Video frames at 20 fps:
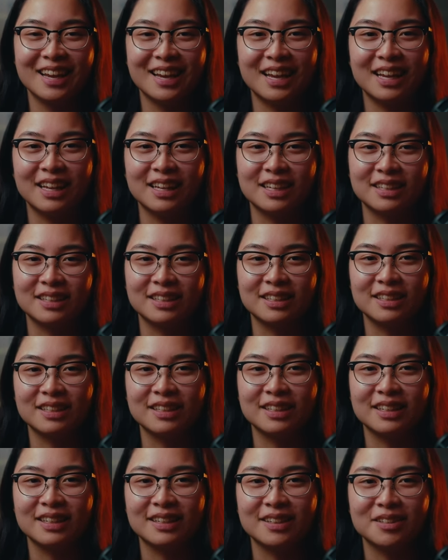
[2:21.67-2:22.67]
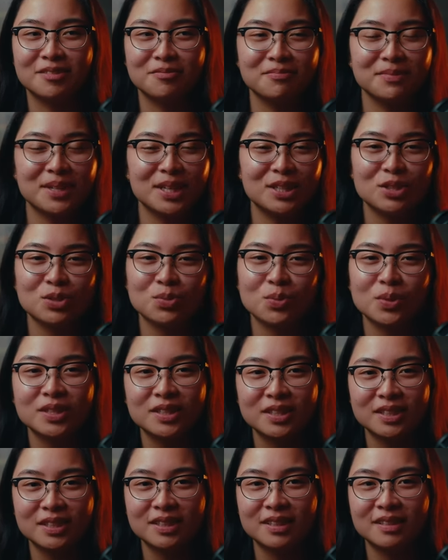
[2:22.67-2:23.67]
And it just
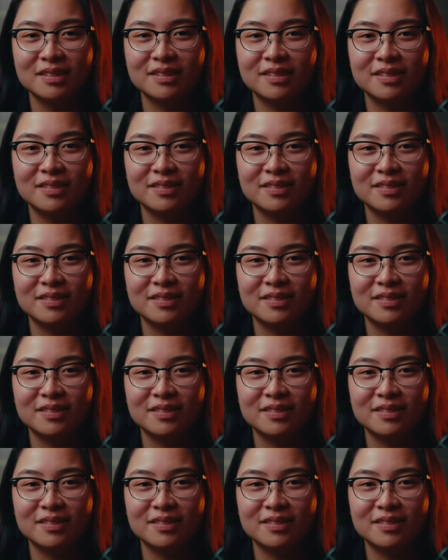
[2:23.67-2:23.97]
wasn't